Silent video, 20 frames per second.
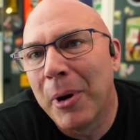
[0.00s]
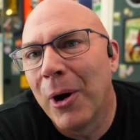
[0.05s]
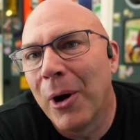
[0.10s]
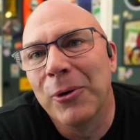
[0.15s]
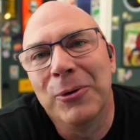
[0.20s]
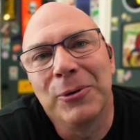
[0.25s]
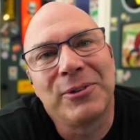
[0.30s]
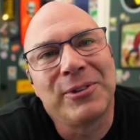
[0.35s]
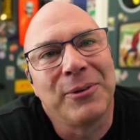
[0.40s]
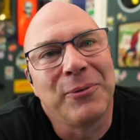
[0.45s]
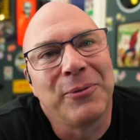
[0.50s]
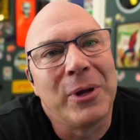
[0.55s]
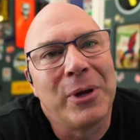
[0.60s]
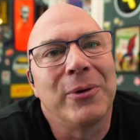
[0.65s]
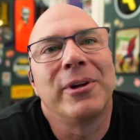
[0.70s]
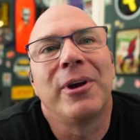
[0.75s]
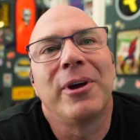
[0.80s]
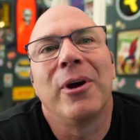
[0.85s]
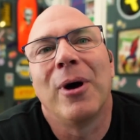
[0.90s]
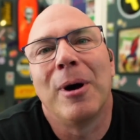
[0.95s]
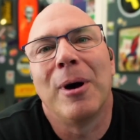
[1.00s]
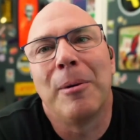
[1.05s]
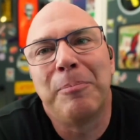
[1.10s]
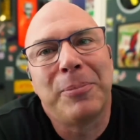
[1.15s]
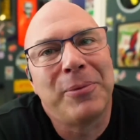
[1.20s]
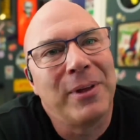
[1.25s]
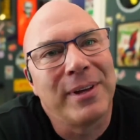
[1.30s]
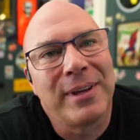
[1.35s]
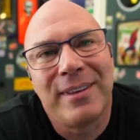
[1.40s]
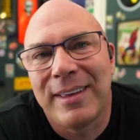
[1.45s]
boat and we would go
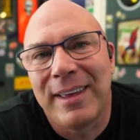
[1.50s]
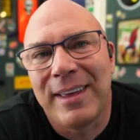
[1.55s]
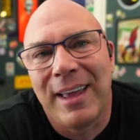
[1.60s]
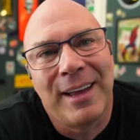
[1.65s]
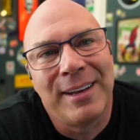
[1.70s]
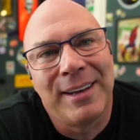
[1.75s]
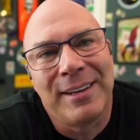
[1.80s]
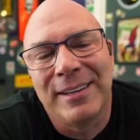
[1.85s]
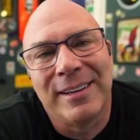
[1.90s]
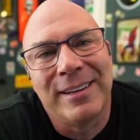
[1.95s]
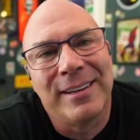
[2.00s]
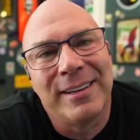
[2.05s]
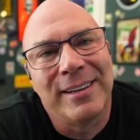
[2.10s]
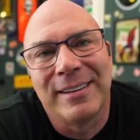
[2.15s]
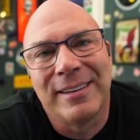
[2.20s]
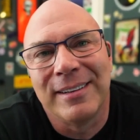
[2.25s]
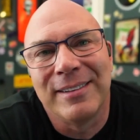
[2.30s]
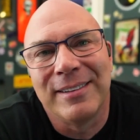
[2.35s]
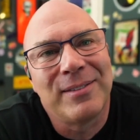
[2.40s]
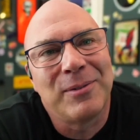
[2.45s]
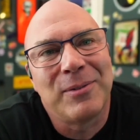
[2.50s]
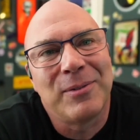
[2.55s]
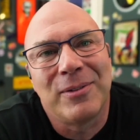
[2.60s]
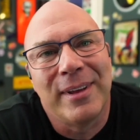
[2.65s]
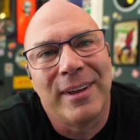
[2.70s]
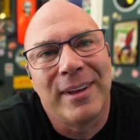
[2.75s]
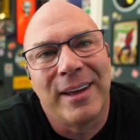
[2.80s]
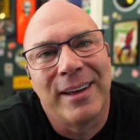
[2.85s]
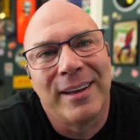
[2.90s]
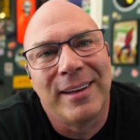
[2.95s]
up the canyon
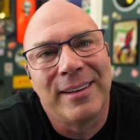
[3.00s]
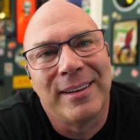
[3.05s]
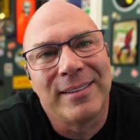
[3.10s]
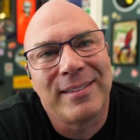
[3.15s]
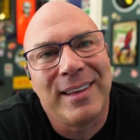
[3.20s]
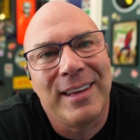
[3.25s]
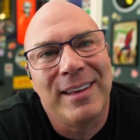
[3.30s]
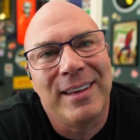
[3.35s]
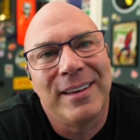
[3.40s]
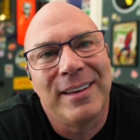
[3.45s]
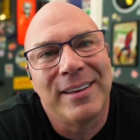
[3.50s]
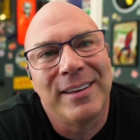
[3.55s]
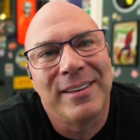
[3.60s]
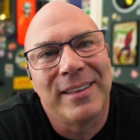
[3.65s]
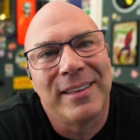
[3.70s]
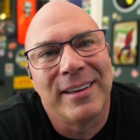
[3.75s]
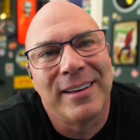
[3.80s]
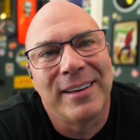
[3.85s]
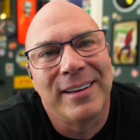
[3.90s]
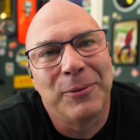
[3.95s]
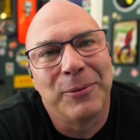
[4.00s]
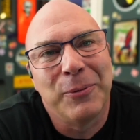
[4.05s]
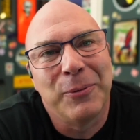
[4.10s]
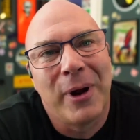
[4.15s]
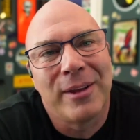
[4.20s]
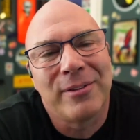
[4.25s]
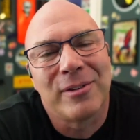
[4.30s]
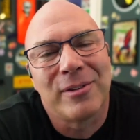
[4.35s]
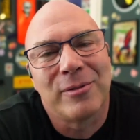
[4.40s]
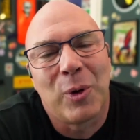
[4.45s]
and ski in the
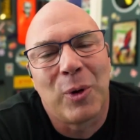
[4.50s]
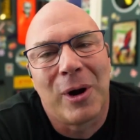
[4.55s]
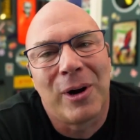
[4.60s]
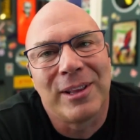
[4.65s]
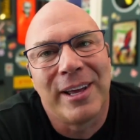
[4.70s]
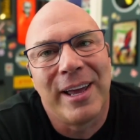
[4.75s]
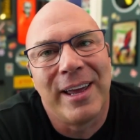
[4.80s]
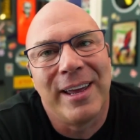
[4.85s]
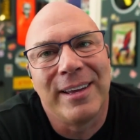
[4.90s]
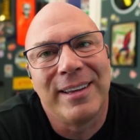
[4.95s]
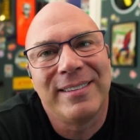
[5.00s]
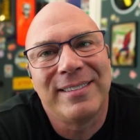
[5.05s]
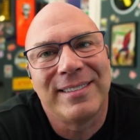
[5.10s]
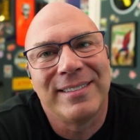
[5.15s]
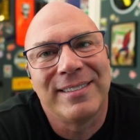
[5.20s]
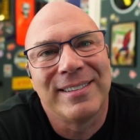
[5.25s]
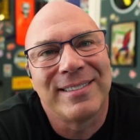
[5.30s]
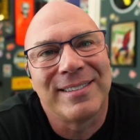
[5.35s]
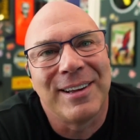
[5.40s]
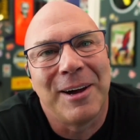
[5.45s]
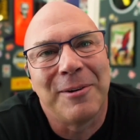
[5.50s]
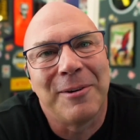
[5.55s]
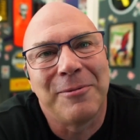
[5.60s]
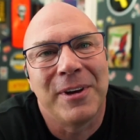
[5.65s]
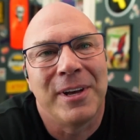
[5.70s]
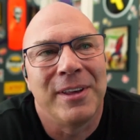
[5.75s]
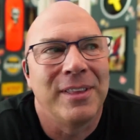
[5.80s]
reservoir lakes and stuff.